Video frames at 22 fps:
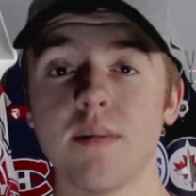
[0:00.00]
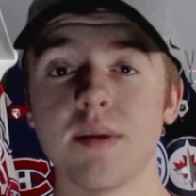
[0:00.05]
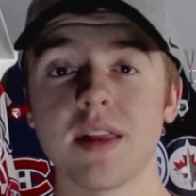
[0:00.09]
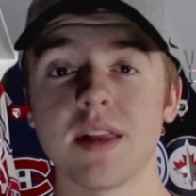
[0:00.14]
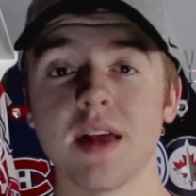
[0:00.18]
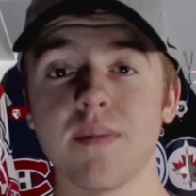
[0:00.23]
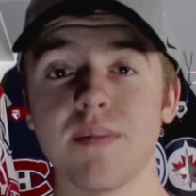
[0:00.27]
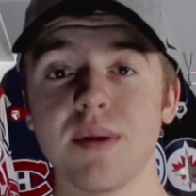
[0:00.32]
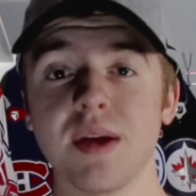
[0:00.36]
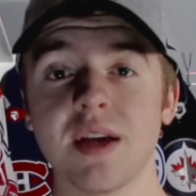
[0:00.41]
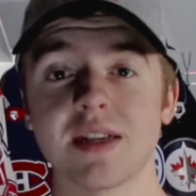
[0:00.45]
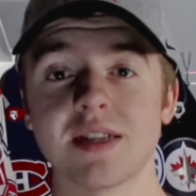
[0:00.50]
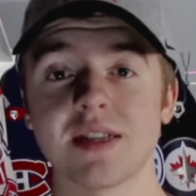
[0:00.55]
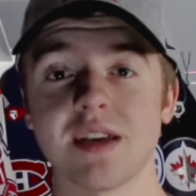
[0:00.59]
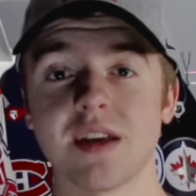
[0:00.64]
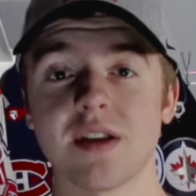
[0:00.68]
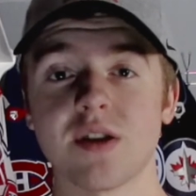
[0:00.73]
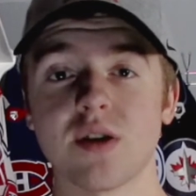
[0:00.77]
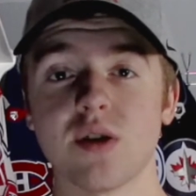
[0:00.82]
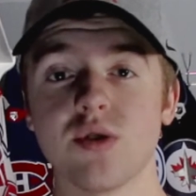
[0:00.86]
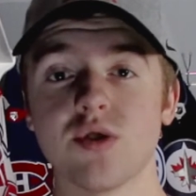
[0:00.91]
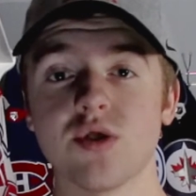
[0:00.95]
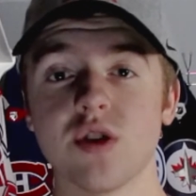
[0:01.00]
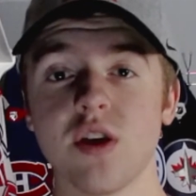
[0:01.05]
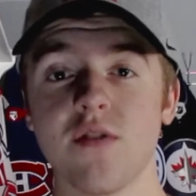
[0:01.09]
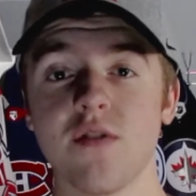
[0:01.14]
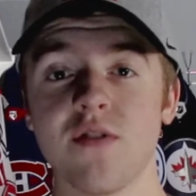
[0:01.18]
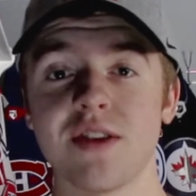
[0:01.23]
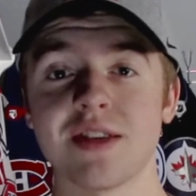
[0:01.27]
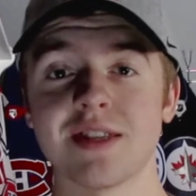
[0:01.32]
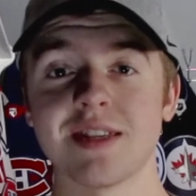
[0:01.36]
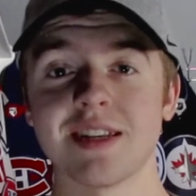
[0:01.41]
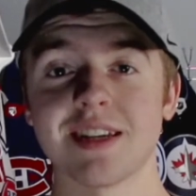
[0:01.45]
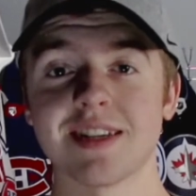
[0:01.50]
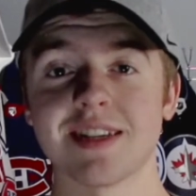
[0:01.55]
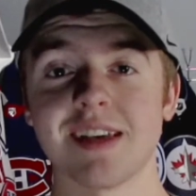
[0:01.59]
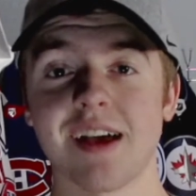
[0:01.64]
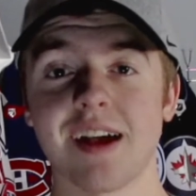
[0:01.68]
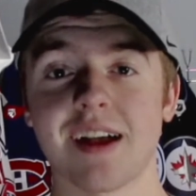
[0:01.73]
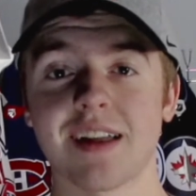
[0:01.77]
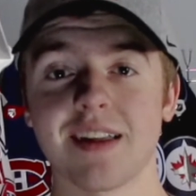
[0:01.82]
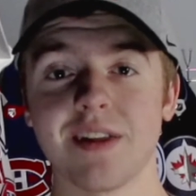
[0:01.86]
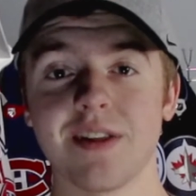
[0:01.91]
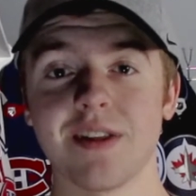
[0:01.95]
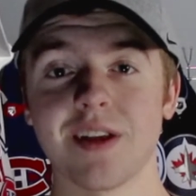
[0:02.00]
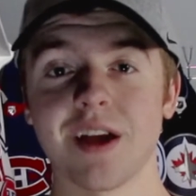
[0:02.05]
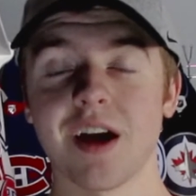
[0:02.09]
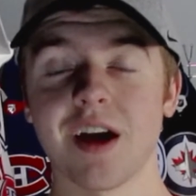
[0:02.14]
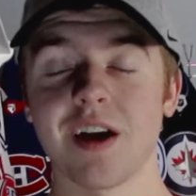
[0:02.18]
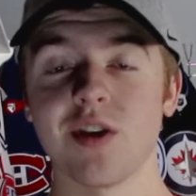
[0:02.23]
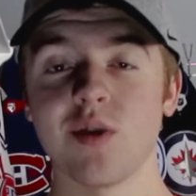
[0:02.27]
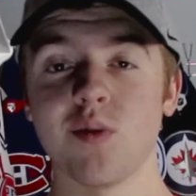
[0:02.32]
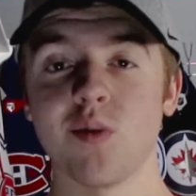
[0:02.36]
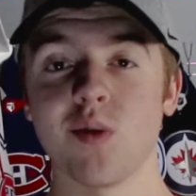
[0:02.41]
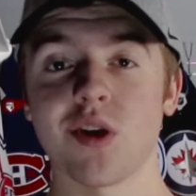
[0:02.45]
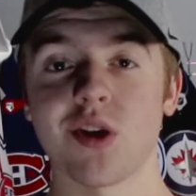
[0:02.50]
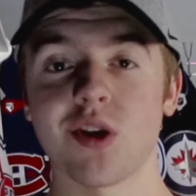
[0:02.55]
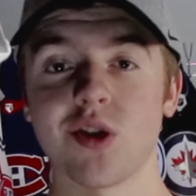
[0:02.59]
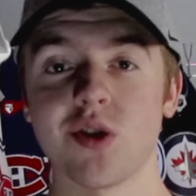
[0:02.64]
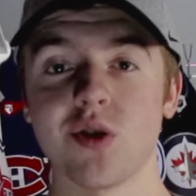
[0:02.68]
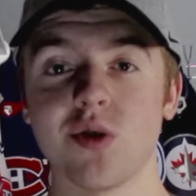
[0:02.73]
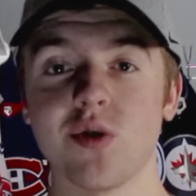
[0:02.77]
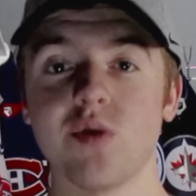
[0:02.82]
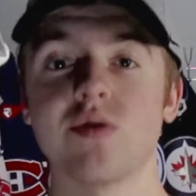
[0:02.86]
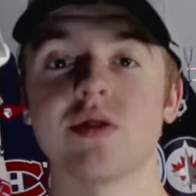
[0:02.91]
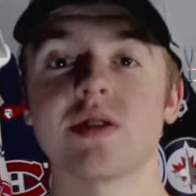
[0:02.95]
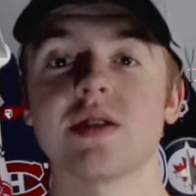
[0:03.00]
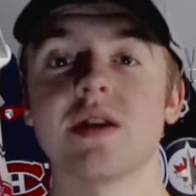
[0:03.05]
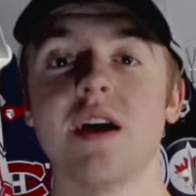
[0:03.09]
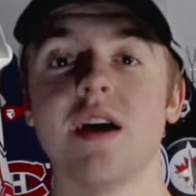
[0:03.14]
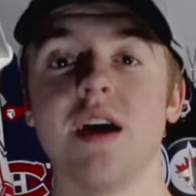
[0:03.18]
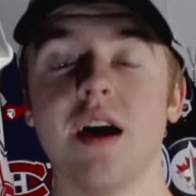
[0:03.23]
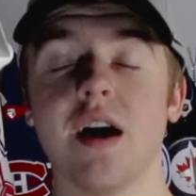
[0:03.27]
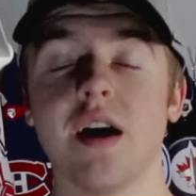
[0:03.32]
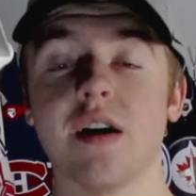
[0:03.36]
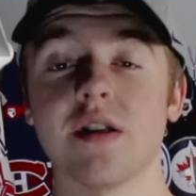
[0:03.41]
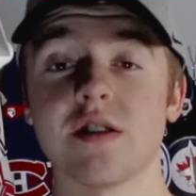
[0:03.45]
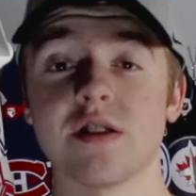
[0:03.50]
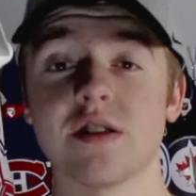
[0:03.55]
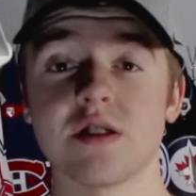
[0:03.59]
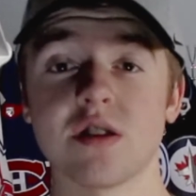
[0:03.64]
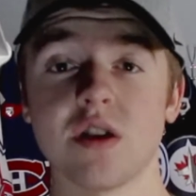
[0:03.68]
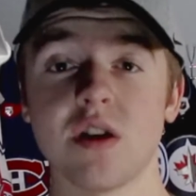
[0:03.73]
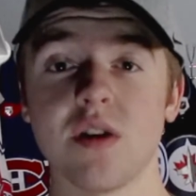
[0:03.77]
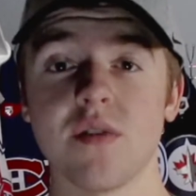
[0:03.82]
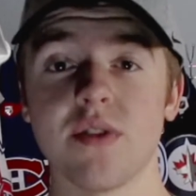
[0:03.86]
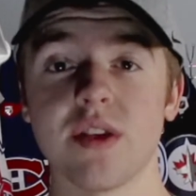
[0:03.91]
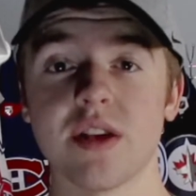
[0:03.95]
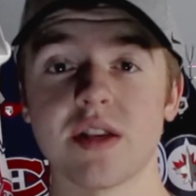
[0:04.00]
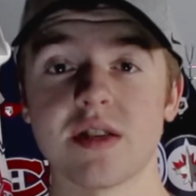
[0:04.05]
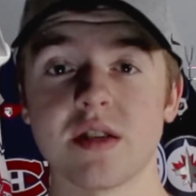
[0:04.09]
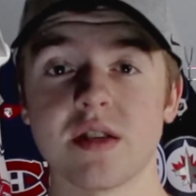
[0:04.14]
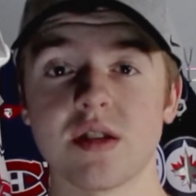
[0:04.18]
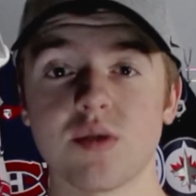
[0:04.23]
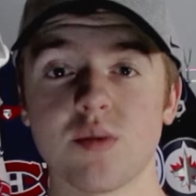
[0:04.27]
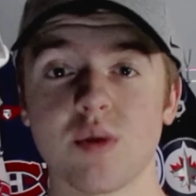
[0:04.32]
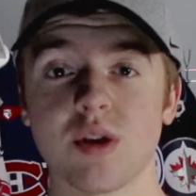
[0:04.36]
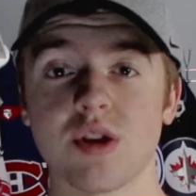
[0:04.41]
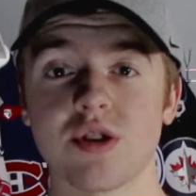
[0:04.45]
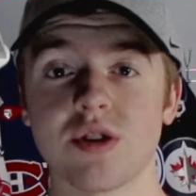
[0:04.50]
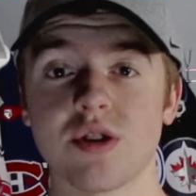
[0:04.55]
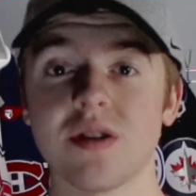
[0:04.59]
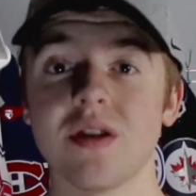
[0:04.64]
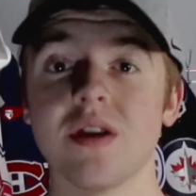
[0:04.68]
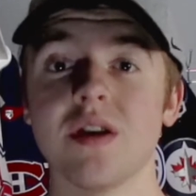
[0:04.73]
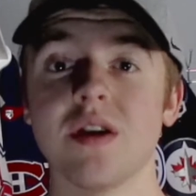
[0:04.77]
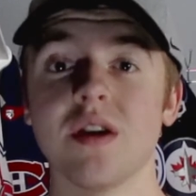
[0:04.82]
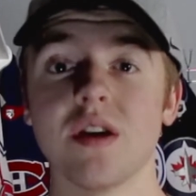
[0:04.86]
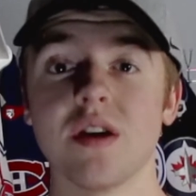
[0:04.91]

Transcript: But that being said, Kucherov isn't exactly the guy you want to lose to solve this situation.